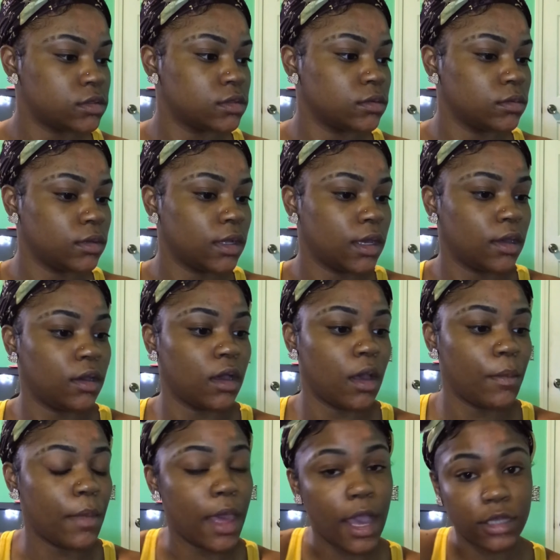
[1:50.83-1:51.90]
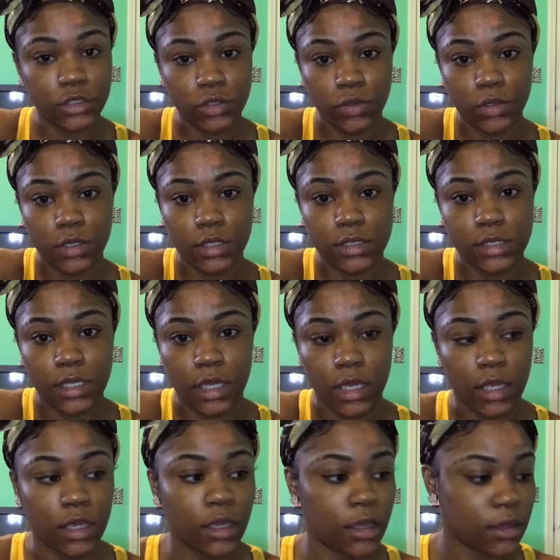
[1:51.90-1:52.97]
So now I'm actually gonna
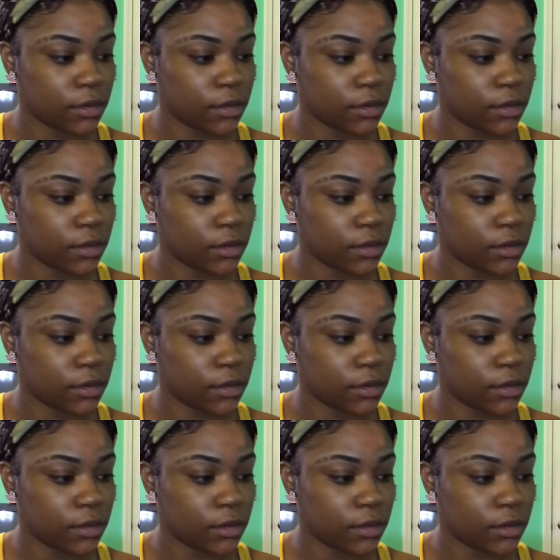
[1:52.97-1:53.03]
take,